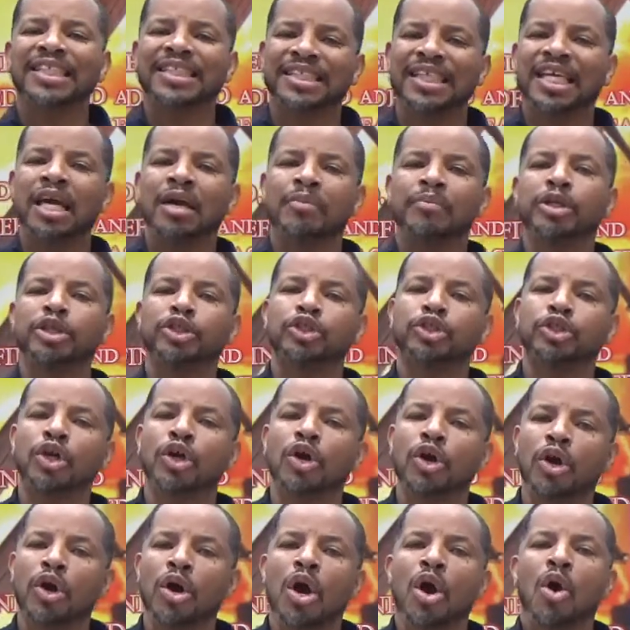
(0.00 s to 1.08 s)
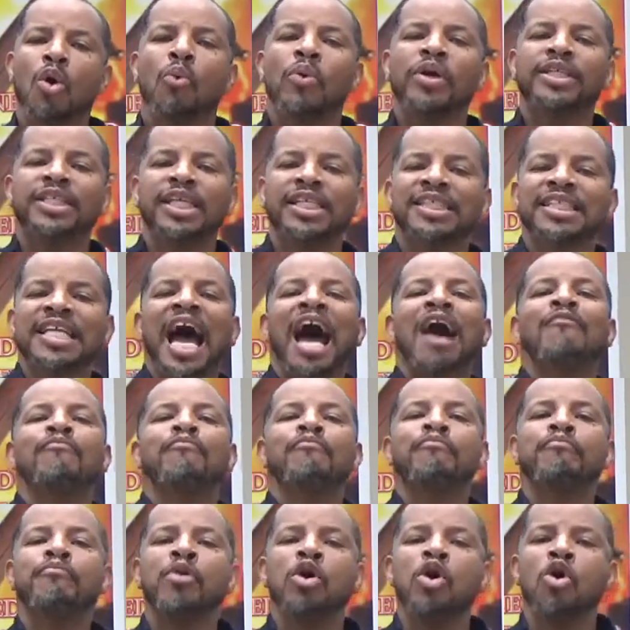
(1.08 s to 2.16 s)
just immature, we're just
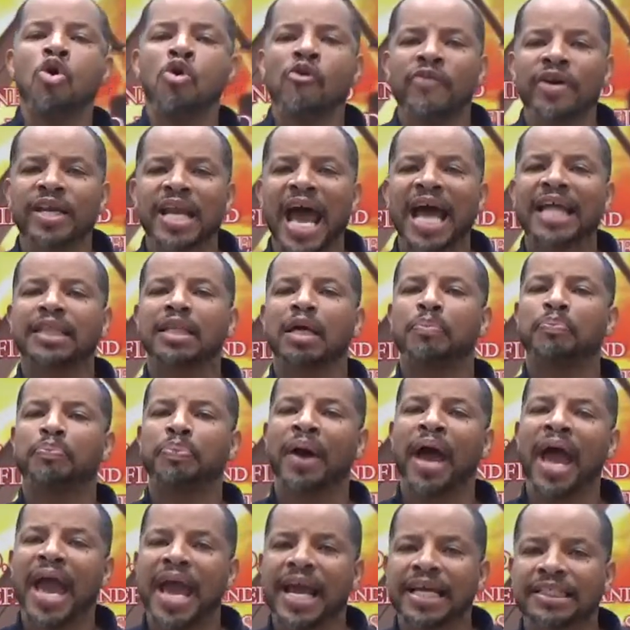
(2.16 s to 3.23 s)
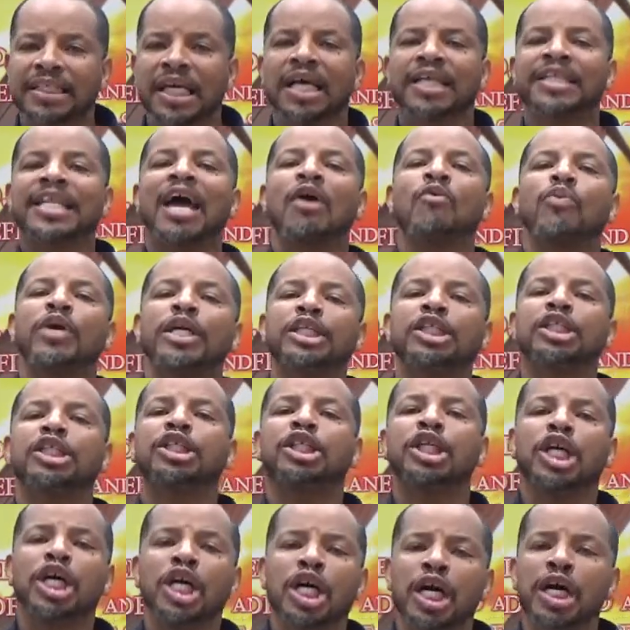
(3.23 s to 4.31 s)
not moving at the pace that we
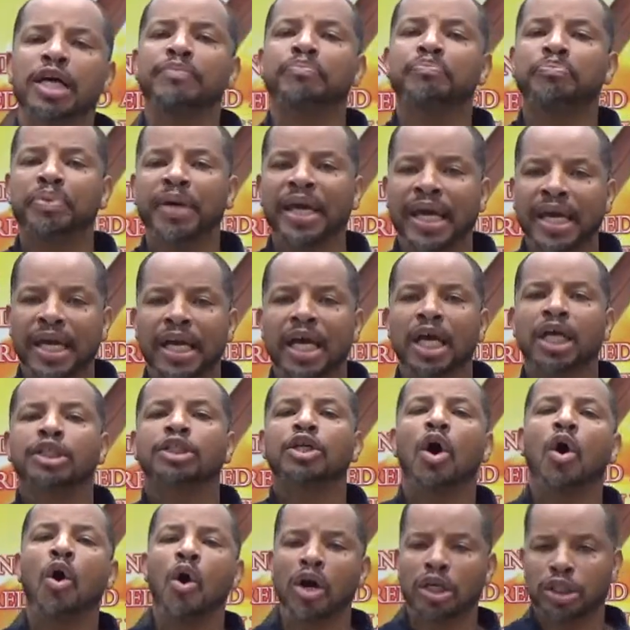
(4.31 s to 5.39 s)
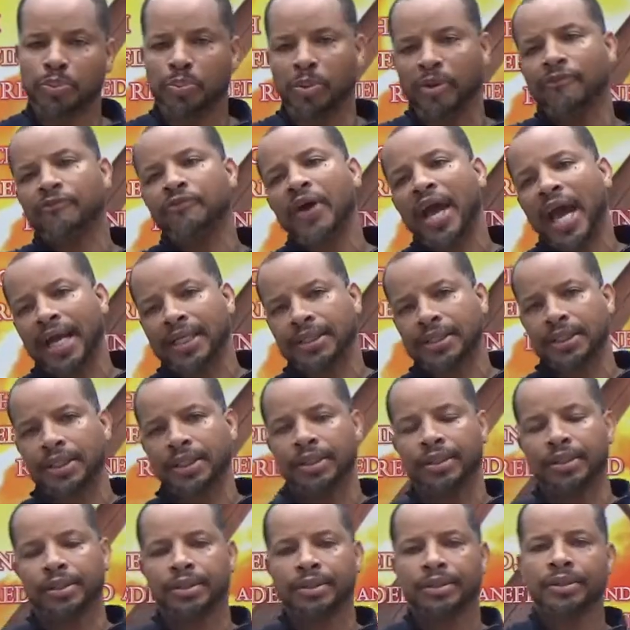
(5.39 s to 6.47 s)
should be towards perfection.
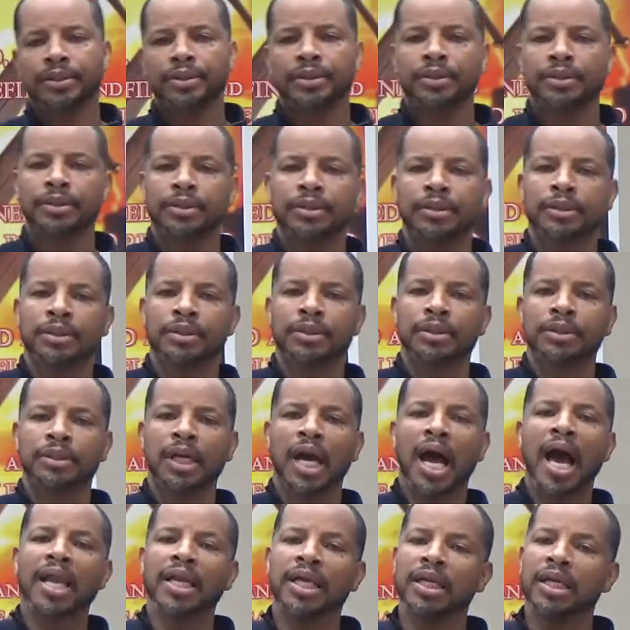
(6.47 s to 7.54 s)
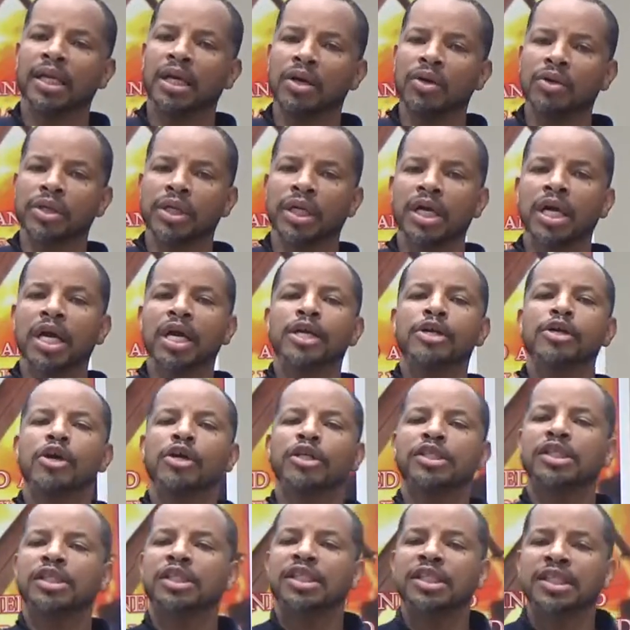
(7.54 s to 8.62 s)
Hallelujah. You're
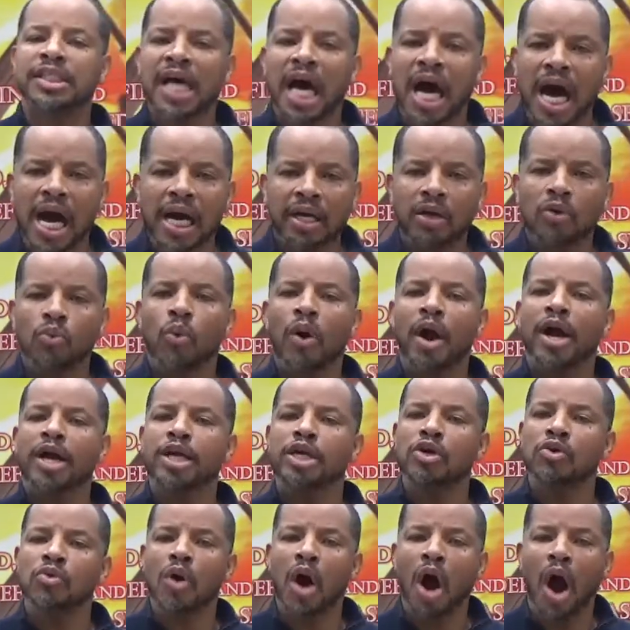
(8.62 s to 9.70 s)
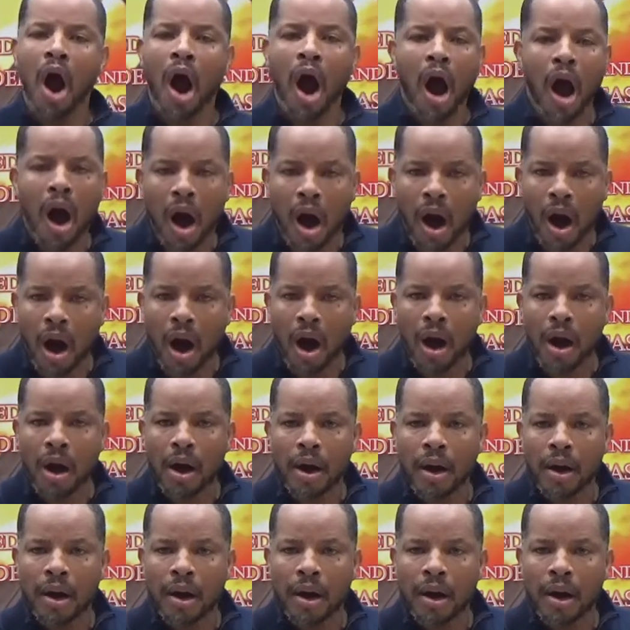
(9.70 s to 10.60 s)
stuck where you are.